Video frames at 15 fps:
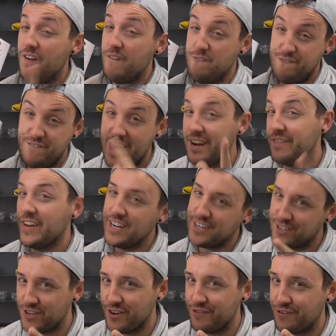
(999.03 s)
very,
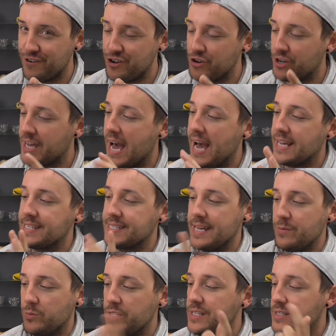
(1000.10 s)
very soon for you guys.
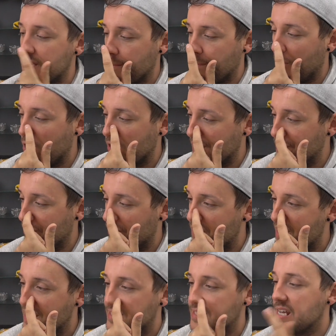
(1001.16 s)
We need to get Paul in
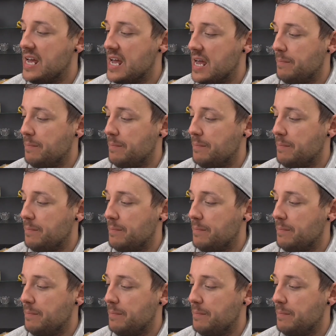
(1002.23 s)
on this.